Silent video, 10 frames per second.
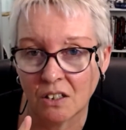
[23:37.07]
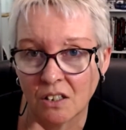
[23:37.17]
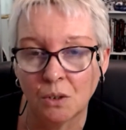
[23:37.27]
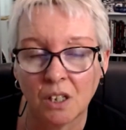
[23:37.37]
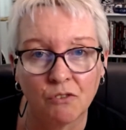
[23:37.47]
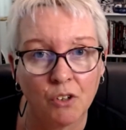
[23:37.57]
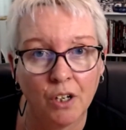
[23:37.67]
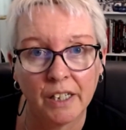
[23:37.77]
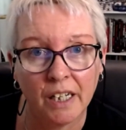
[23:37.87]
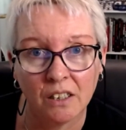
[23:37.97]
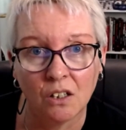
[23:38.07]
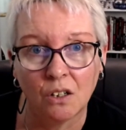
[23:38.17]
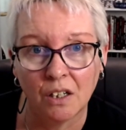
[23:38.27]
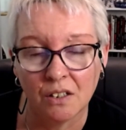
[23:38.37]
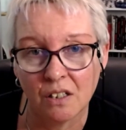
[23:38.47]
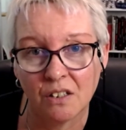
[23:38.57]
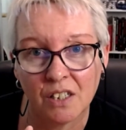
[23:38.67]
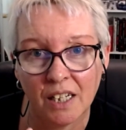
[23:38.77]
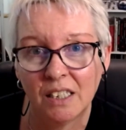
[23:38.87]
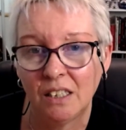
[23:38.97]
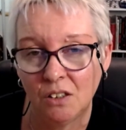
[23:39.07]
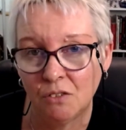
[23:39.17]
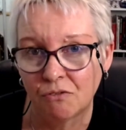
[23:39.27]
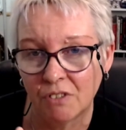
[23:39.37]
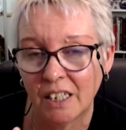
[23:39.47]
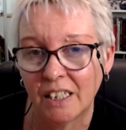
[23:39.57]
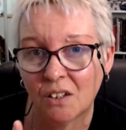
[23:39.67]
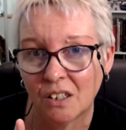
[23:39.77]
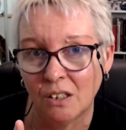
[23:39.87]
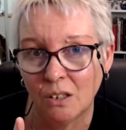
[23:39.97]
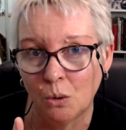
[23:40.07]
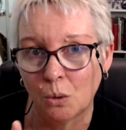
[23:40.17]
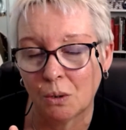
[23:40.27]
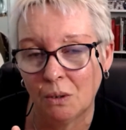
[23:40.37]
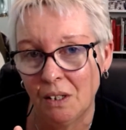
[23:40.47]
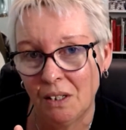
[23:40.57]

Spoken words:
It's looking right at 9. So it's telling you've really got to